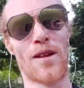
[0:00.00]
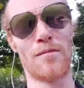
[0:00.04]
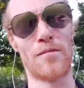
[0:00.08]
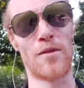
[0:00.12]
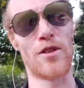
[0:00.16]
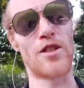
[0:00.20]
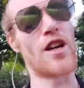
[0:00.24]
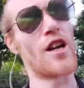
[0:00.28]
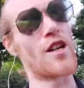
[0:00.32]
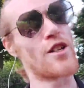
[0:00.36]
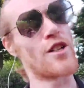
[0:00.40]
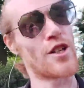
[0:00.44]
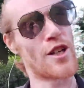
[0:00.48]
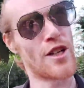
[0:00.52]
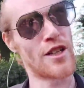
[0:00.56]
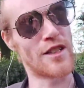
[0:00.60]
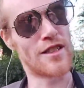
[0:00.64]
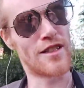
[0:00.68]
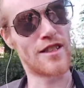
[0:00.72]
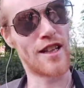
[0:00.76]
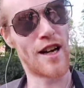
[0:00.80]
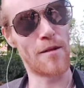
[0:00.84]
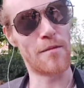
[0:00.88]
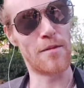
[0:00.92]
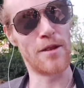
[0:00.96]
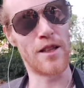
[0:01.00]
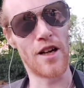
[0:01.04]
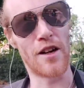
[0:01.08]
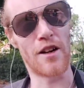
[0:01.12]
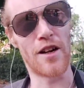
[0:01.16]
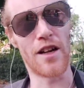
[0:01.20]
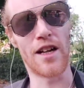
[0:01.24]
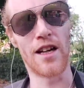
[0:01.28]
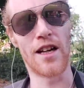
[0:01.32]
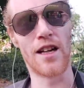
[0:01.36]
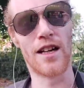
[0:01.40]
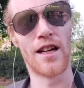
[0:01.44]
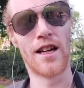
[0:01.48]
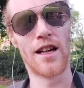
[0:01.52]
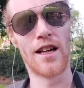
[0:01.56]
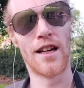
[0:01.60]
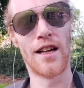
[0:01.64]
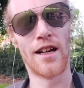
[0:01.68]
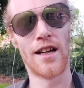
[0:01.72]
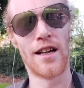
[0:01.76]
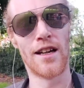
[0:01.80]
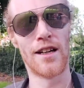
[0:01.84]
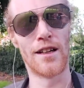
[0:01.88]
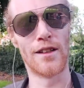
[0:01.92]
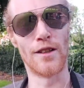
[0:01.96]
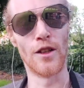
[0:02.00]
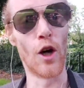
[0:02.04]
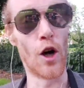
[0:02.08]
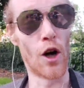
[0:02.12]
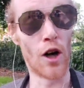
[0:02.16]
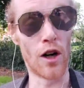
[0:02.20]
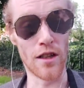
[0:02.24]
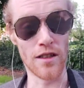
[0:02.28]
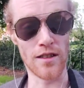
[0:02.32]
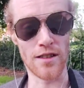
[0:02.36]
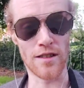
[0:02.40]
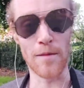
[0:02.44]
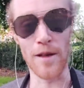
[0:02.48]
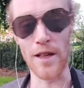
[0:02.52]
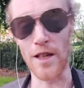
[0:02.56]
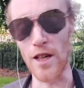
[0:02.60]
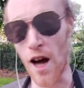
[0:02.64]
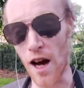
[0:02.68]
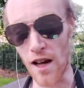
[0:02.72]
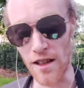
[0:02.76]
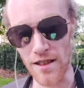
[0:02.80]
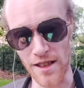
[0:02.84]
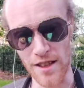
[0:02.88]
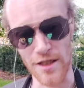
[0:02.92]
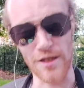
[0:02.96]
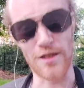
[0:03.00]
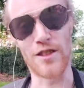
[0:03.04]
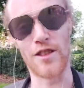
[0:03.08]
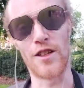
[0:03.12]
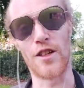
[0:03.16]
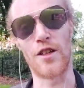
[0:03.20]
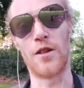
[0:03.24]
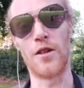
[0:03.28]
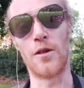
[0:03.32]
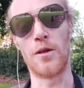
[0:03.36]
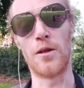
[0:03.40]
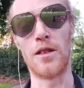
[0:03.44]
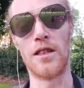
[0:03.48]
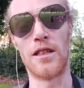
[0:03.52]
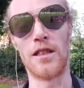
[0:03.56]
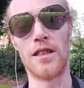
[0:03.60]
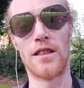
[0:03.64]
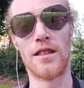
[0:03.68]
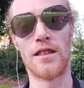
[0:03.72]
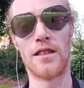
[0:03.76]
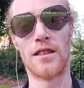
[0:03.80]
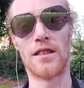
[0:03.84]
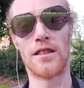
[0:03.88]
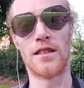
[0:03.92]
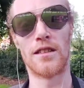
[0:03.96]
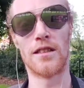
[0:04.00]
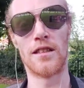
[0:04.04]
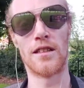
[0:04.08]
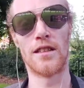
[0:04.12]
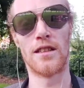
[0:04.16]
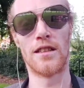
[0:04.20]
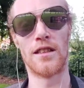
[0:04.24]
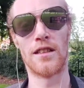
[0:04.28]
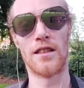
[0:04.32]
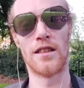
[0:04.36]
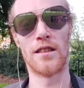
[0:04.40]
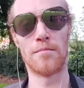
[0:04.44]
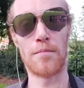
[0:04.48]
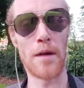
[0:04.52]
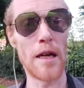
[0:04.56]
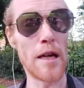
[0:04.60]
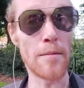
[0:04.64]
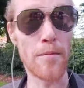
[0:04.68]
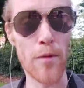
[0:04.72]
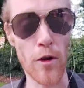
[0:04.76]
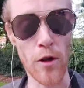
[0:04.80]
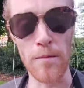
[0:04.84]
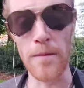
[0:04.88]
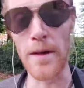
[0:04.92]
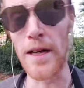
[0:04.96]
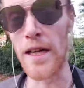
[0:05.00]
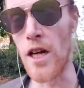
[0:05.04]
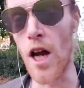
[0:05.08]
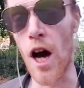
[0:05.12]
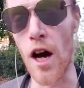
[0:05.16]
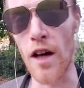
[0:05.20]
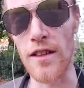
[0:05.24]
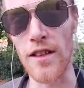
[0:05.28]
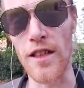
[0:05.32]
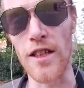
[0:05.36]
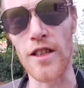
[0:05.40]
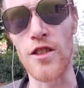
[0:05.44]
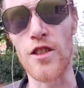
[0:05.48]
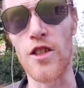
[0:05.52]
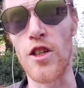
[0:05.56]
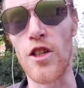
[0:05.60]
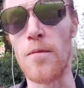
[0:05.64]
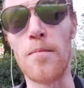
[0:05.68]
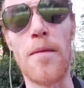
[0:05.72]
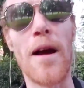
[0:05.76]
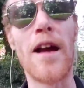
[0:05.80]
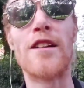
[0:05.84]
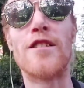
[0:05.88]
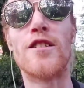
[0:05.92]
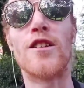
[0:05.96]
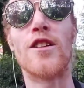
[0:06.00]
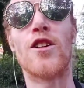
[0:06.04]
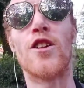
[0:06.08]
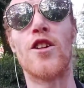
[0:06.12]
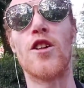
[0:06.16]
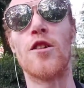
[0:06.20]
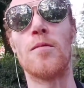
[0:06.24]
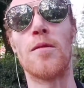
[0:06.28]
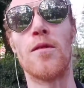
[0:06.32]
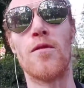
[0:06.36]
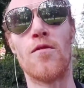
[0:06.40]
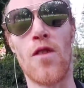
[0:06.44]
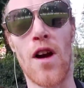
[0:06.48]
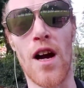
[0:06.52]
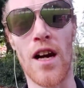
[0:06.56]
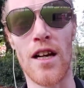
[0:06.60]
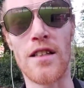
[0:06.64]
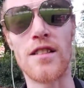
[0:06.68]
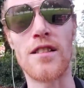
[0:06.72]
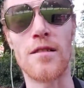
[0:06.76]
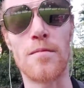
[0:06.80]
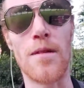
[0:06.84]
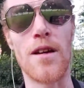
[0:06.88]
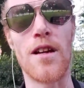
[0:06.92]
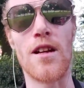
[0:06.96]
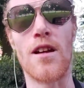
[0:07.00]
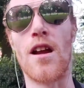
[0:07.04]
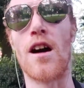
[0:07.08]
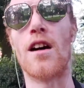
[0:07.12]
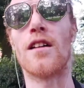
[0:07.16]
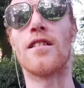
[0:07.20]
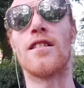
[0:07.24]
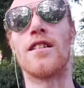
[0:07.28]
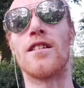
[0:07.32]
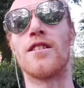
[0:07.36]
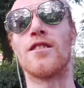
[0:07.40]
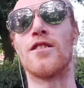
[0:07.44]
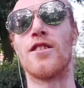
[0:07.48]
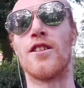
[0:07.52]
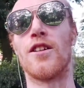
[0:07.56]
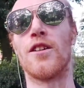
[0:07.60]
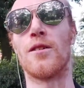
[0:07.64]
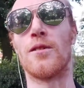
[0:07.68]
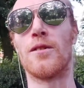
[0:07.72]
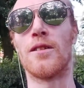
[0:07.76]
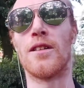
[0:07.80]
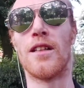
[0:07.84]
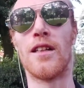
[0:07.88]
The your Constabulary, laws mean nothing to you. People mean nothing to you. Basic human rights mean nothing to you.